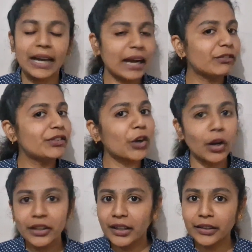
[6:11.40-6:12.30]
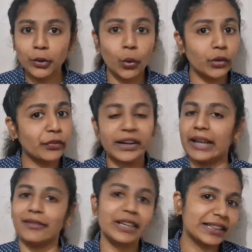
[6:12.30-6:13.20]
I've not done code for
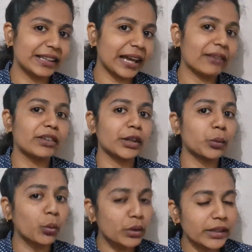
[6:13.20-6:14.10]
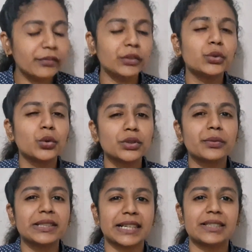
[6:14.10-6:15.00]
everything. I've done only for those
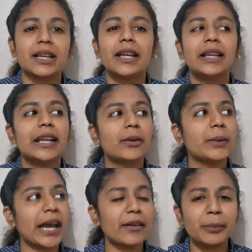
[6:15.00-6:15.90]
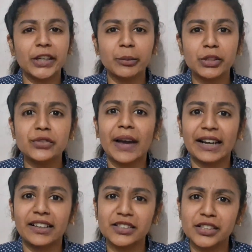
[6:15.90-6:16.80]
which has, like, we have pretty much
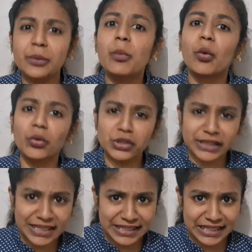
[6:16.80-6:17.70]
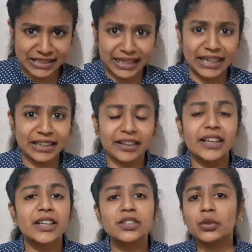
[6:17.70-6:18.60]
factors in most essays, right?
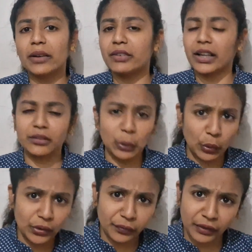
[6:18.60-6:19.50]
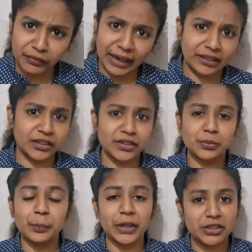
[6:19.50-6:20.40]
So I've done code for factors
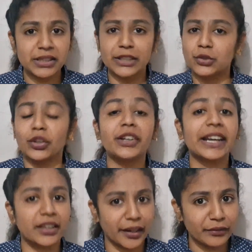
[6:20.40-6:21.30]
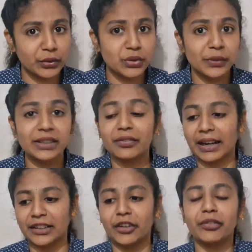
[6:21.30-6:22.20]
because I should not get confused with the
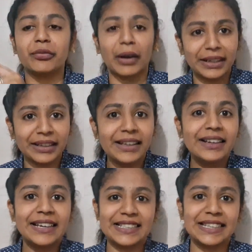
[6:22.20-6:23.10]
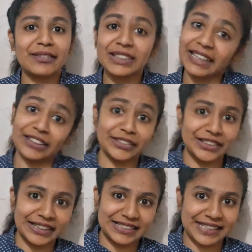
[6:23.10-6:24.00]
factor of one essay with
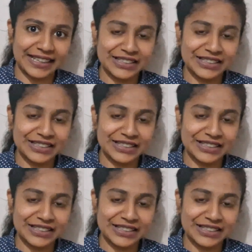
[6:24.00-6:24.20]
another essay.